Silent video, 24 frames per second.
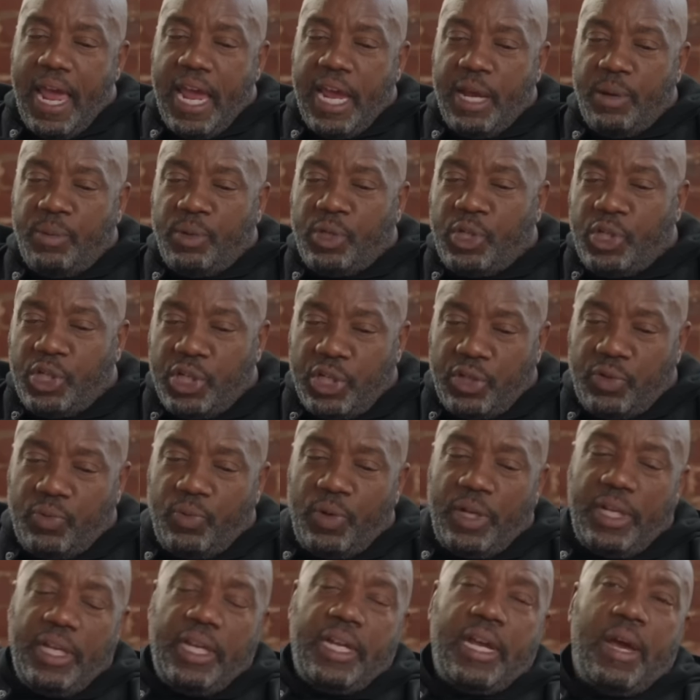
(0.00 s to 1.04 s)
was just
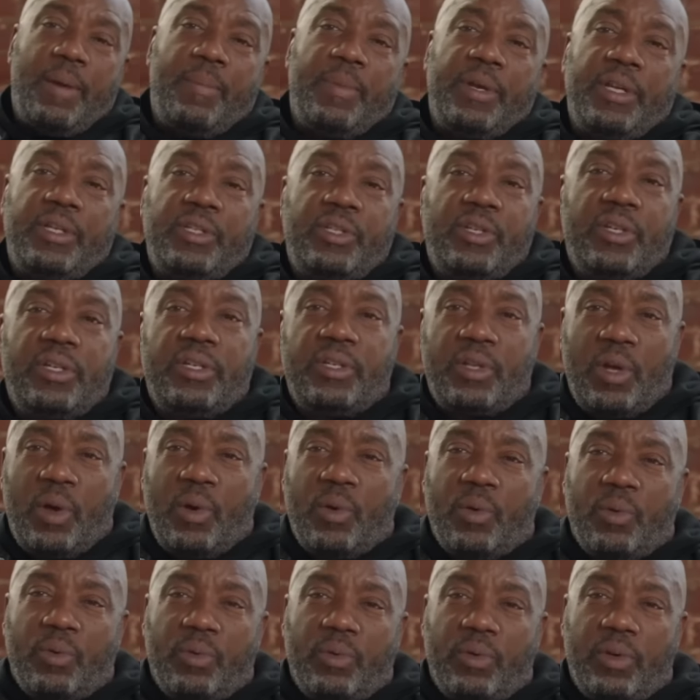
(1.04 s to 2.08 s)
really coming into his
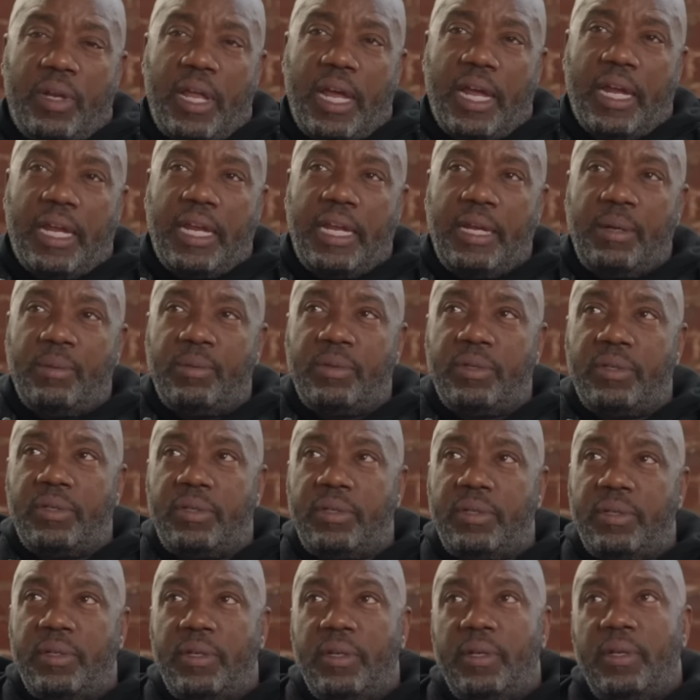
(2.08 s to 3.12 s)
own. Like, he
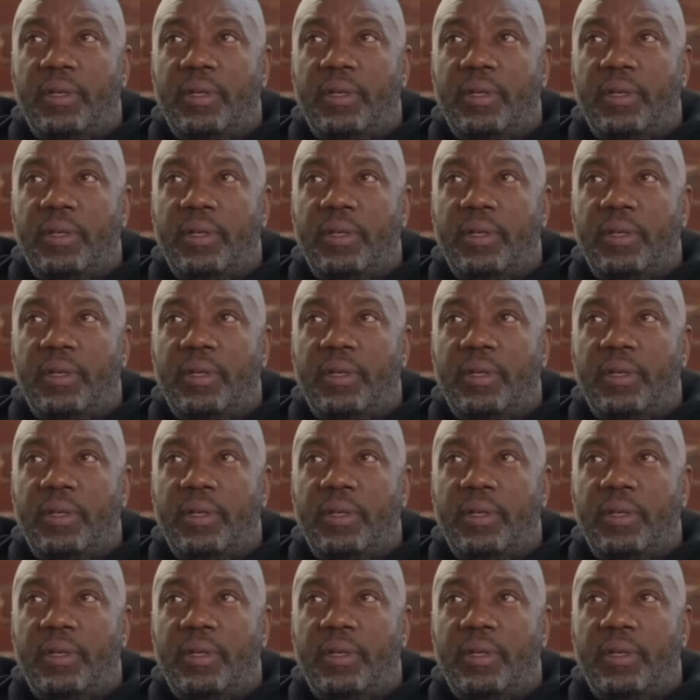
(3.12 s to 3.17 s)
was,